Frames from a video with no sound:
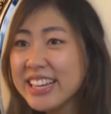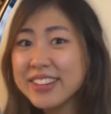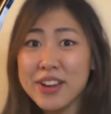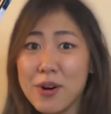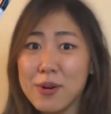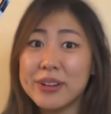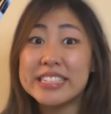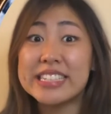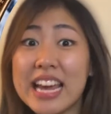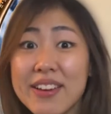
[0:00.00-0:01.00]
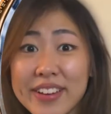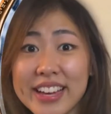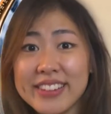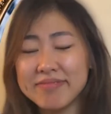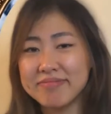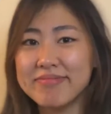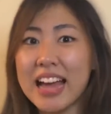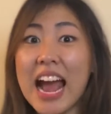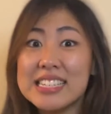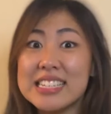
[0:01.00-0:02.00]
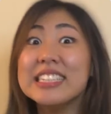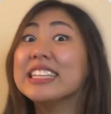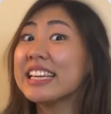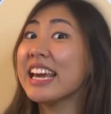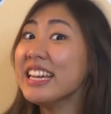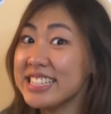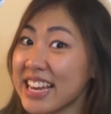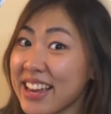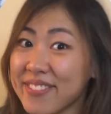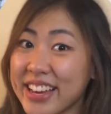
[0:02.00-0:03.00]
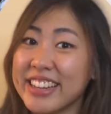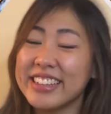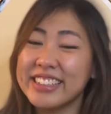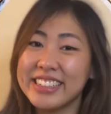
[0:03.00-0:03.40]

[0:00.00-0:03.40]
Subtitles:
No, David, as in King David.